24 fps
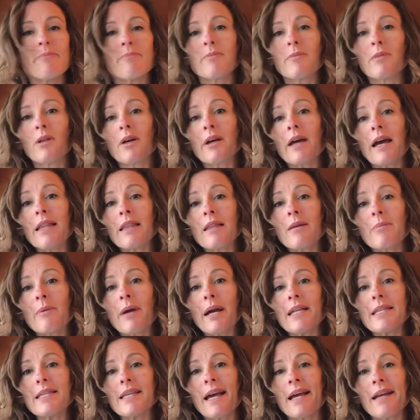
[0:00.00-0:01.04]
look on the
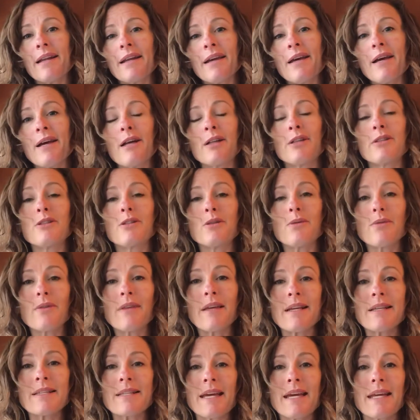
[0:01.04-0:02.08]
bright side. Do
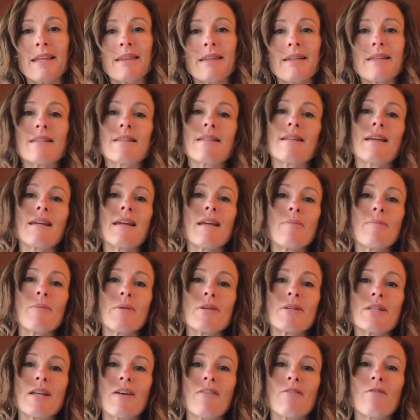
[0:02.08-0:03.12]
things like this to keep
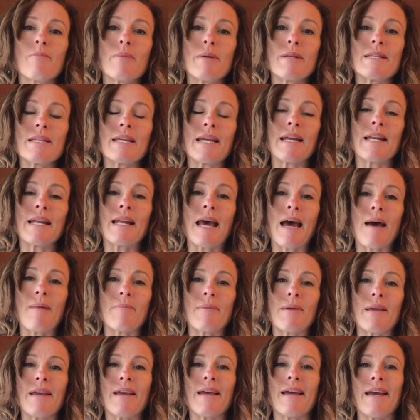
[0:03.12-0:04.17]
yourself busy and
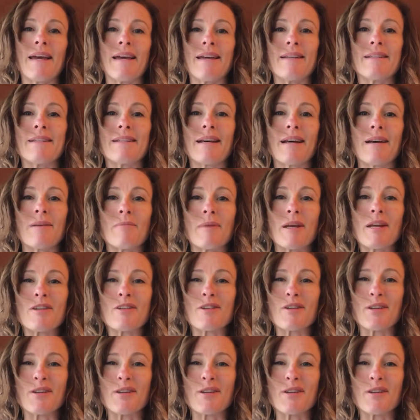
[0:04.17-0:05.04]
happy, and make sure